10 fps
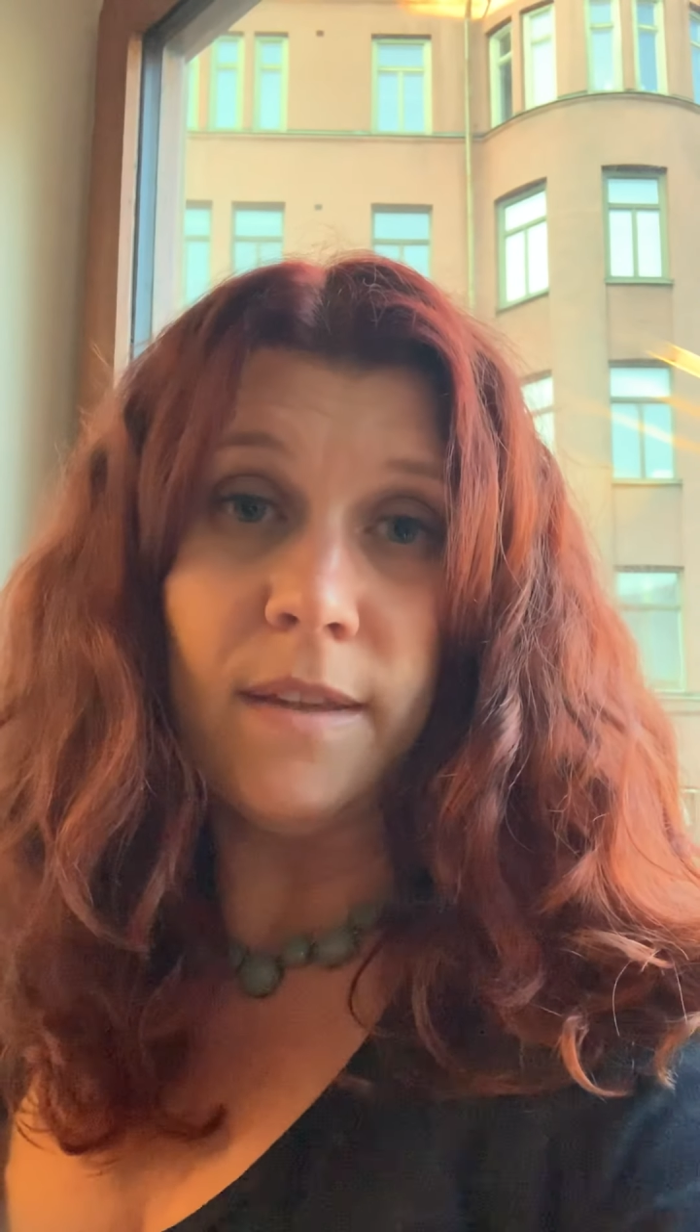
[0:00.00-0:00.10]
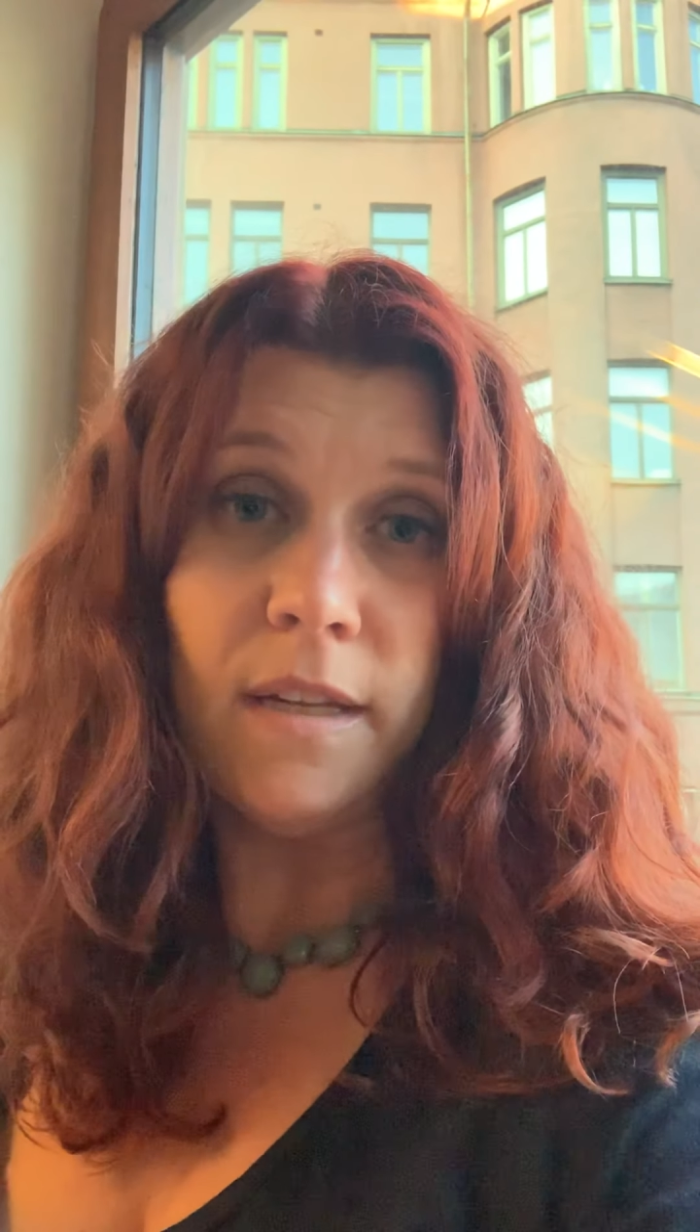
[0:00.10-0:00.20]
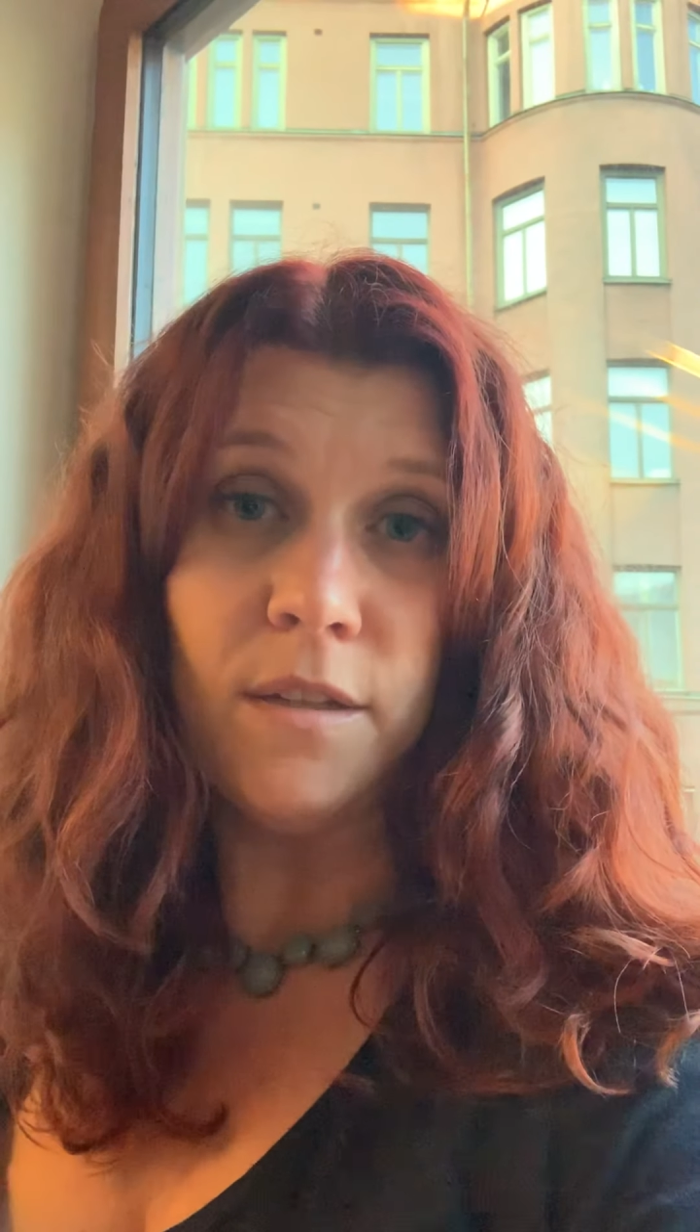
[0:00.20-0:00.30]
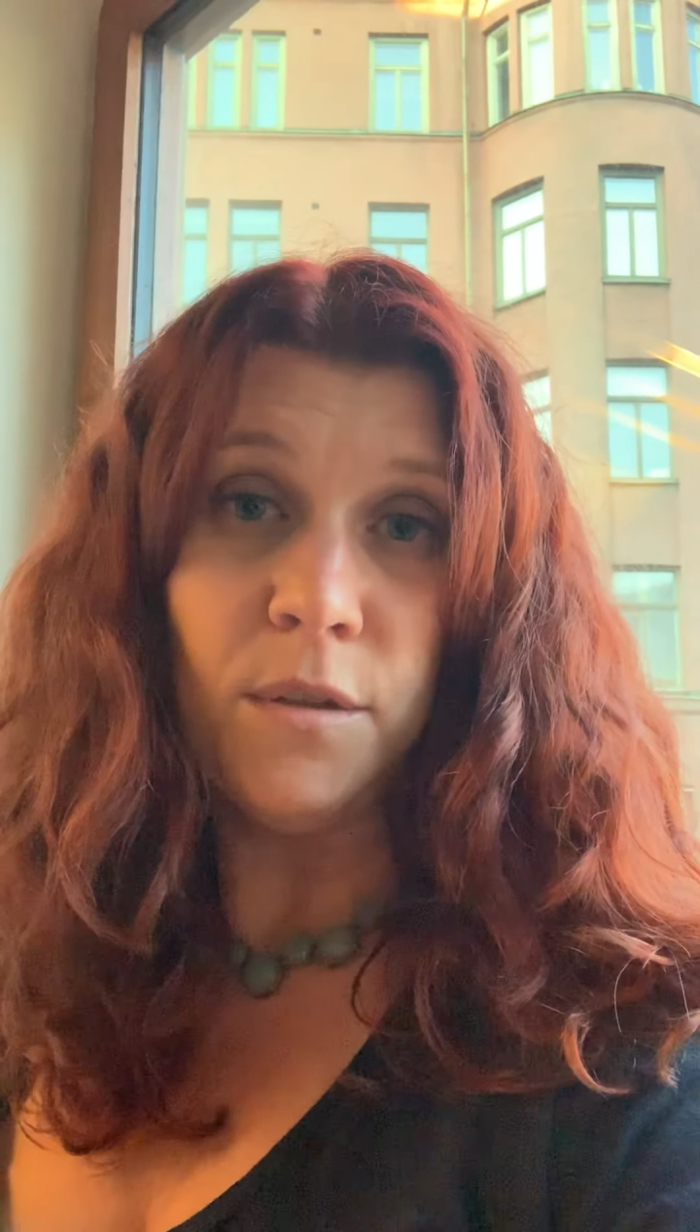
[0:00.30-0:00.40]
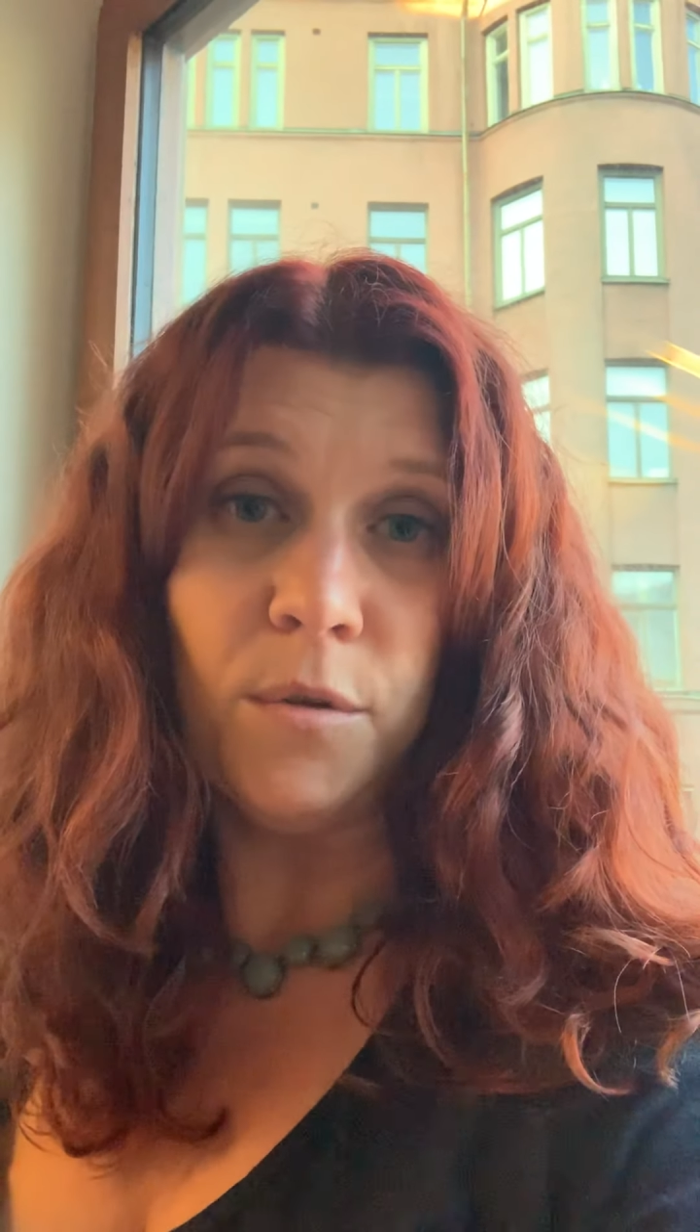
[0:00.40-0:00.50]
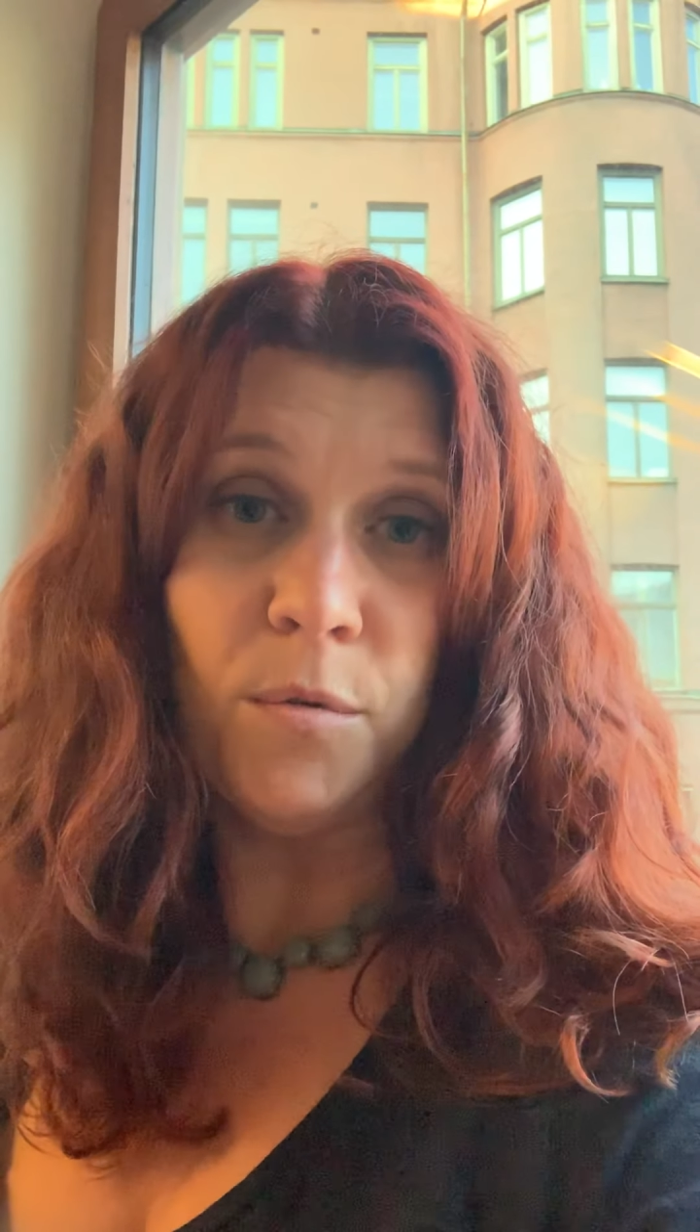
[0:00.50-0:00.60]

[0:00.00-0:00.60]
they do